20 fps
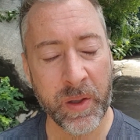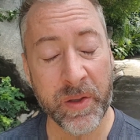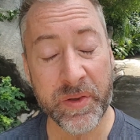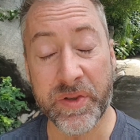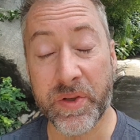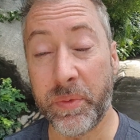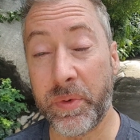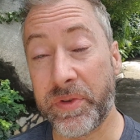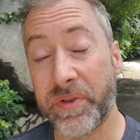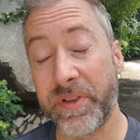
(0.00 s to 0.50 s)

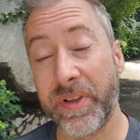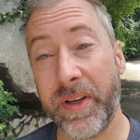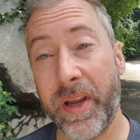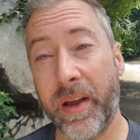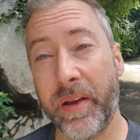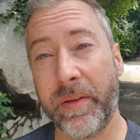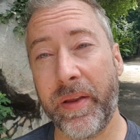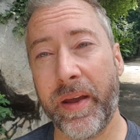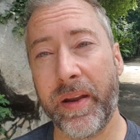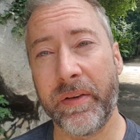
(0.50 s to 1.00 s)
So we'll see
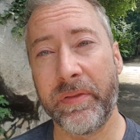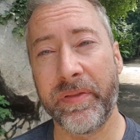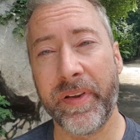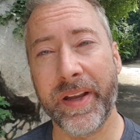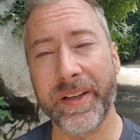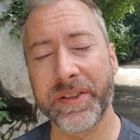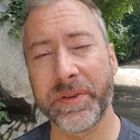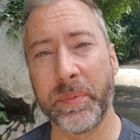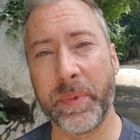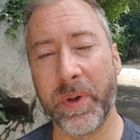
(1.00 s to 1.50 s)
how that
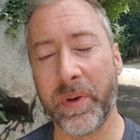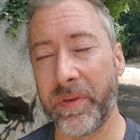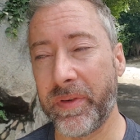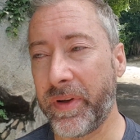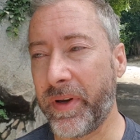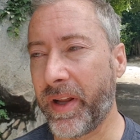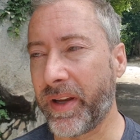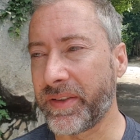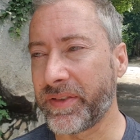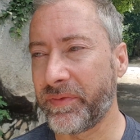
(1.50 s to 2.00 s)
affects me over
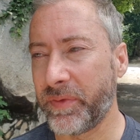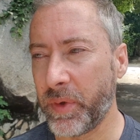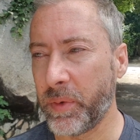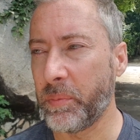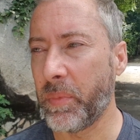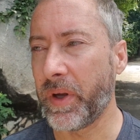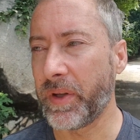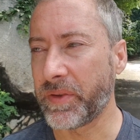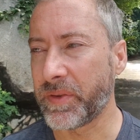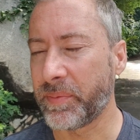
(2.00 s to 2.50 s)
the next few
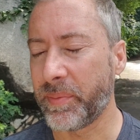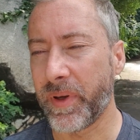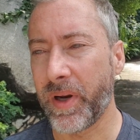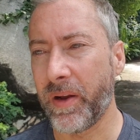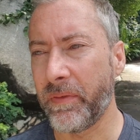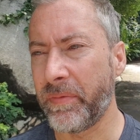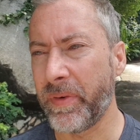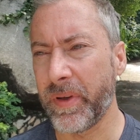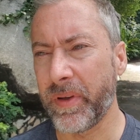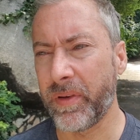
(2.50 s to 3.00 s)
months, but
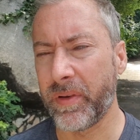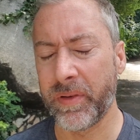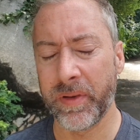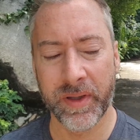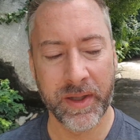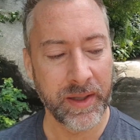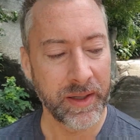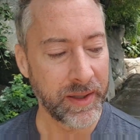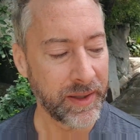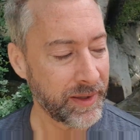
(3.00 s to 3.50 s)
I feel,
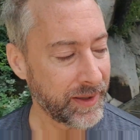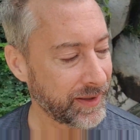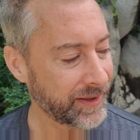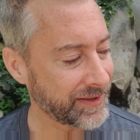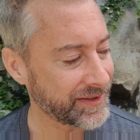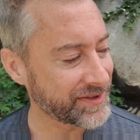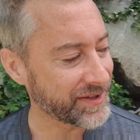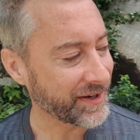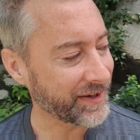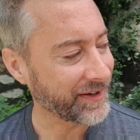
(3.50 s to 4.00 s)

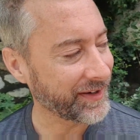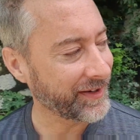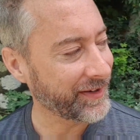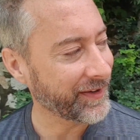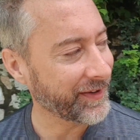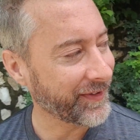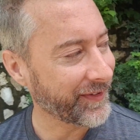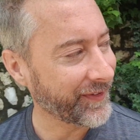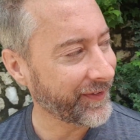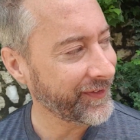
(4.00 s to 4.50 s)
Jerry,
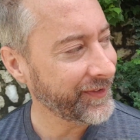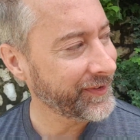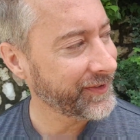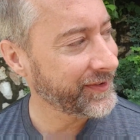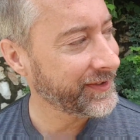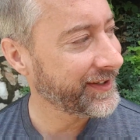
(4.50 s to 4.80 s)
no.